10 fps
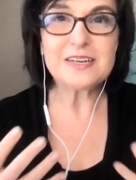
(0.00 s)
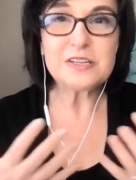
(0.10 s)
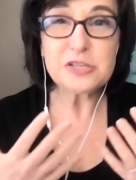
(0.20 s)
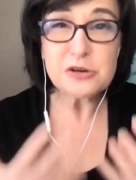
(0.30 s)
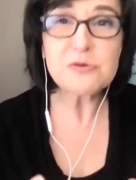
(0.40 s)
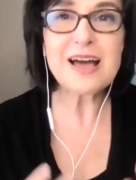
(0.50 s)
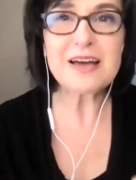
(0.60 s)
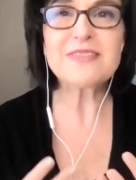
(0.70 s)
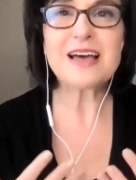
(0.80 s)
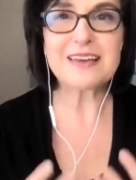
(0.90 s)
you
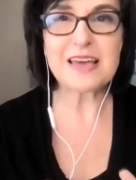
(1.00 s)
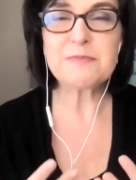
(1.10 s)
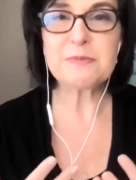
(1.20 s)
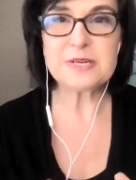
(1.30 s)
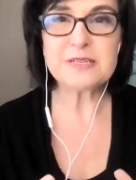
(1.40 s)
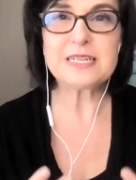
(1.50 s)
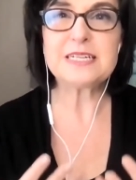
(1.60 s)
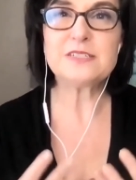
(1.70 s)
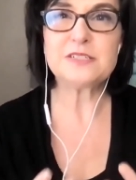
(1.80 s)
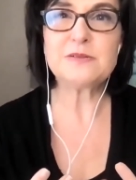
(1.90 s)
have that
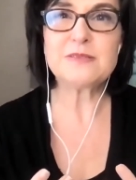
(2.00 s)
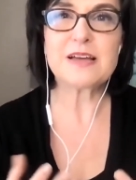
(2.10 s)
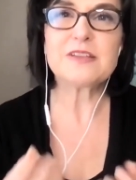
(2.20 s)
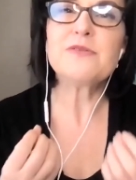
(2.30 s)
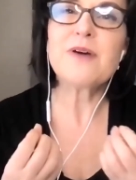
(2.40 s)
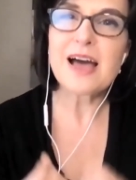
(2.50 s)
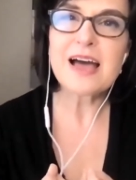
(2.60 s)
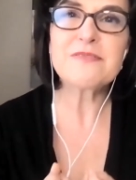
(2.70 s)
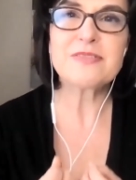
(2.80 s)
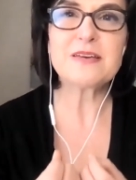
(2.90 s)
capability to do that. You
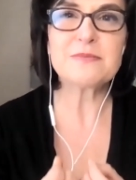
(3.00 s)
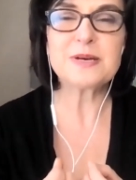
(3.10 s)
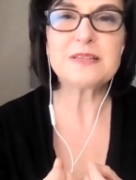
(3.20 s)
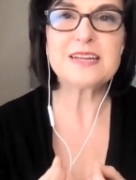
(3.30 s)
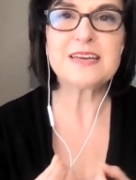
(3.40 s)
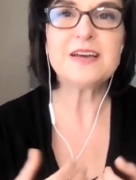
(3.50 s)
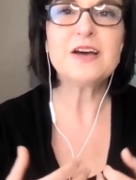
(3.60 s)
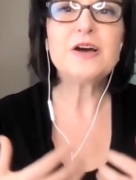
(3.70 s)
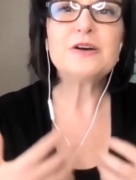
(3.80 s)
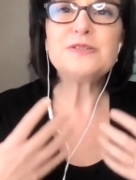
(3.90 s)
have the ability
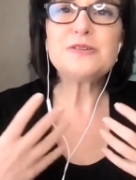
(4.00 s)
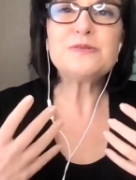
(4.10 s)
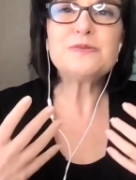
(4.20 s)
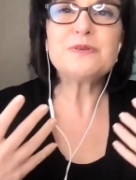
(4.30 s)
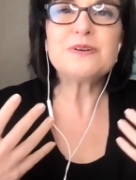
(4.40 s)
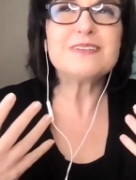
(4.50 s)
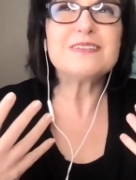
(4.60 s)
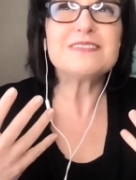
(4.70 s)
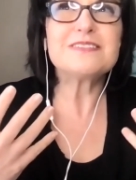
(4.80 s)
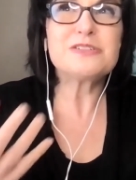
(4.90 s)
to
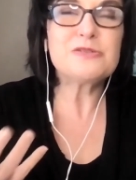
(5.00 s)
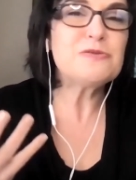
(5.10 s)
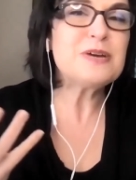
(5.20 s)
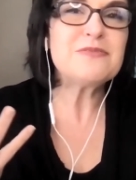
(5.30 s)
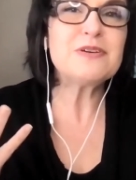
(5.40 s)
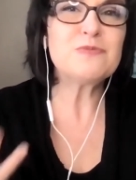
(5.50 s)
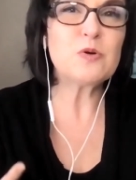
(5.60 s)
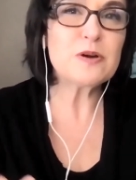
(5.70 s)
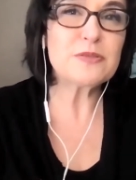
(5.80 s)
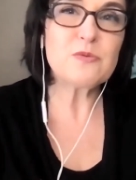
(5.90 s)
do even
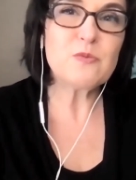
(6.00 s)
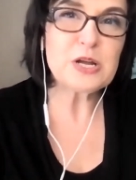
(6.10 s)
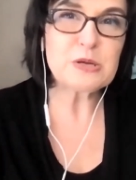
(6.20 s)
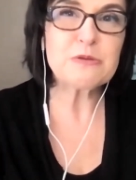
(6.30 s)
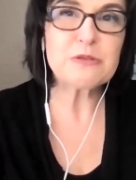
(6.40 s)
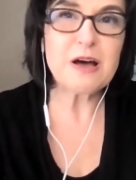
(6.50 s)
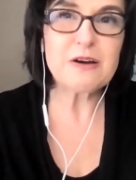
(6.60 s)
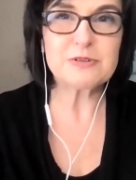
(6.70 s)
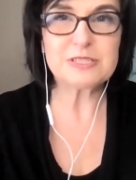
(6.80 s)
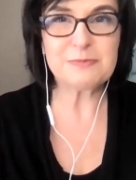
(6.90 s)
more than what you
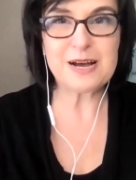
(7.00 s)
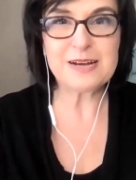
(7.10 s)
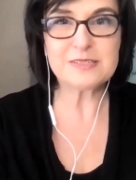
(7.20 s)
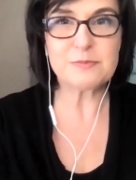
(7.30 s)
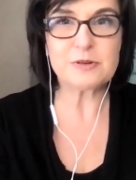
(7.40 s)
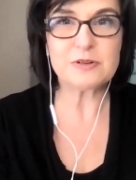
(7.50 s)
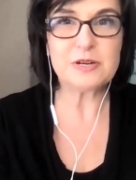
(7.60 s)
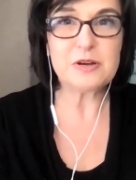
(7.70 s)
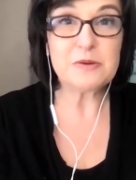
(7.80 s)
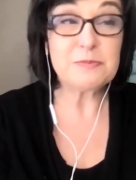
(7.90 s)
thought was possible
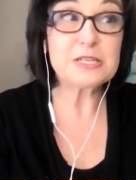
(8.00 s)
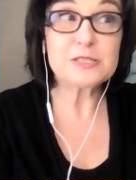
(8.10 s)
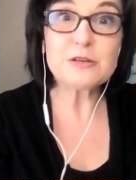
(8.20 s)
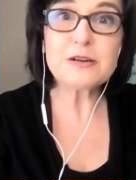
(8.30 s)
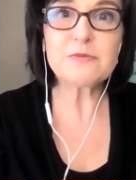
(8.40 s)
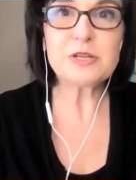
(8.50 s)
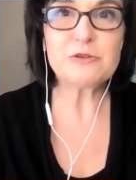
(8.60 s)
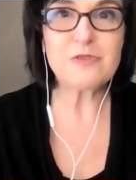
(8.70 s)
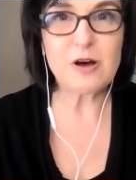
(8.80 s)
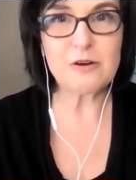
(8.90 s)
because look at what
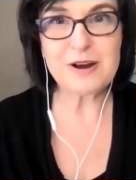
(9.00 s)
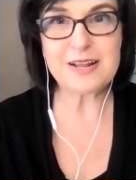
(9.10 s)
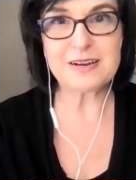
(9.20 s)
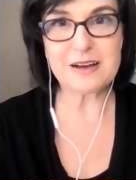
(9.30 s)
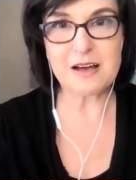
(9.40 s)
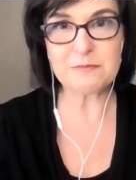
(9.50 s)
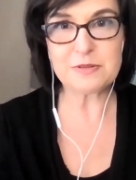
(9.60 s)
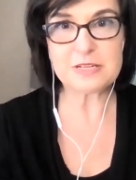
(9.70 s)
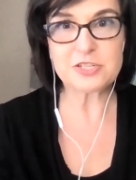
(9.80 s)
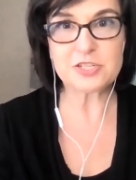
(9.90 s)
you've already
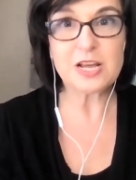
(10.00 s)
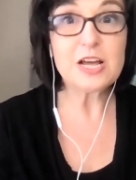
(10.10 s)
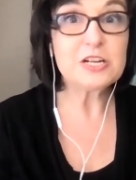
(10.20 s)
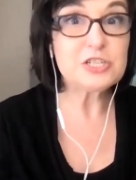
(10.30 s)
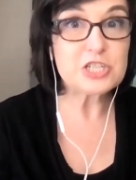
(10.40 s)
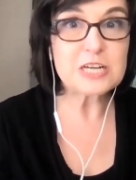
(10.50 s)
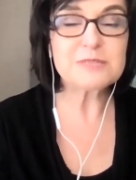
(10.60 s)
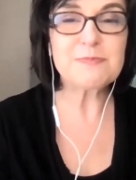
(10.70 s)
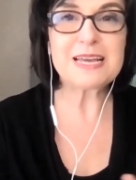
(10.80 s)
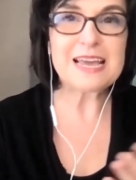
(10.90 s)
accomplished
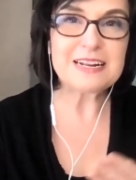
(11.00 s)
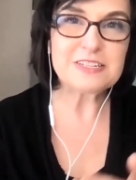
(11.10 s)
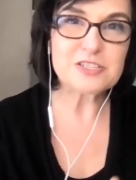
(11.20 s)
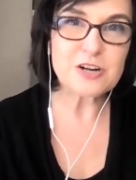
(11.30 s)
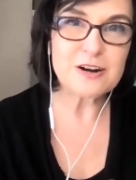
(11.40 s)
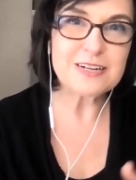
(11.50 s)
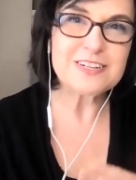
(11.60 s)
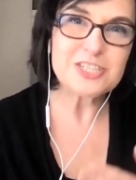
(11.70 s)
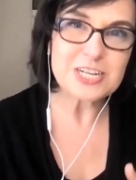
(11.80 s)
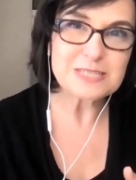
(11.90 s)
just by getting started,
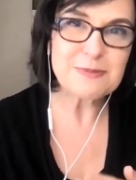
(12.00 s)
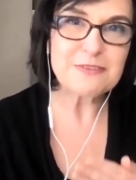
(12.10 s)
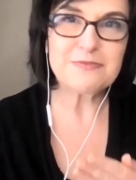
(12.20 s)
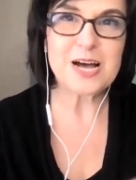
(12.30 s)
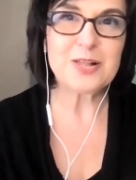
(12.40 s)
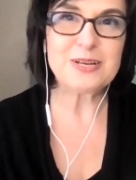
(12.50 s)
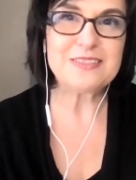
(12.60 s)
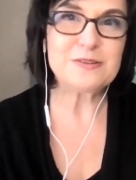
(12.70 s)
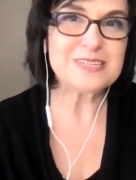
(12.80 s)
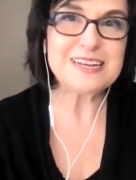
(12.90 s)
just by following
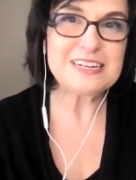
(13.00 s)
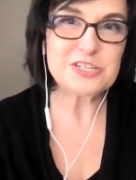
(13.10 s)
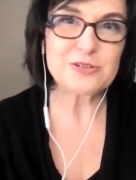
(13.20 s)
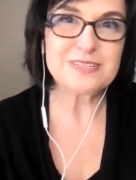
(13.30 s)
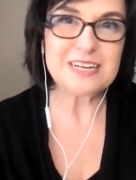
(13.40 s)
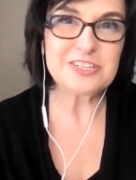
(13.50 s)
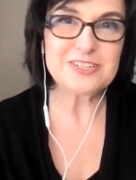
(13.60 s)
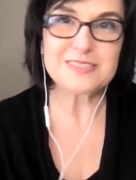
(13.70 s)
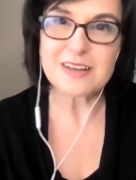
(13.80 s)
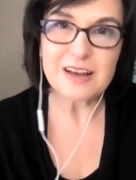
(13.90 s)
those initial
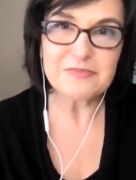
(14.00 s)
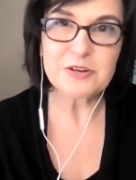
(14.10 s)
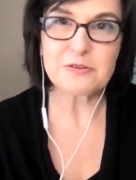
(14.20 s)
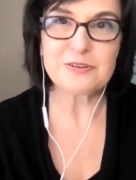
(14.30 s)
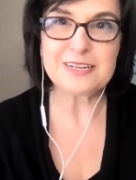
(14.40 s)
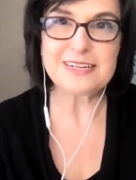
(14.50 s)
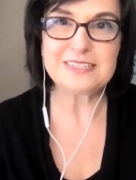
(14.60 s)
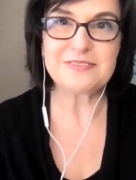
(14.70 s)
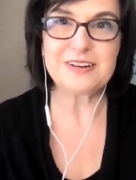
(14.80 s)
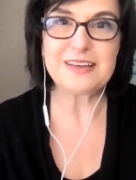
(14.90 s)
nudges of your
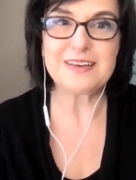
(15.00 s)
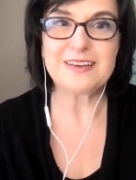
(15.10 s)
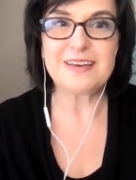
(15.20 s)
creativity.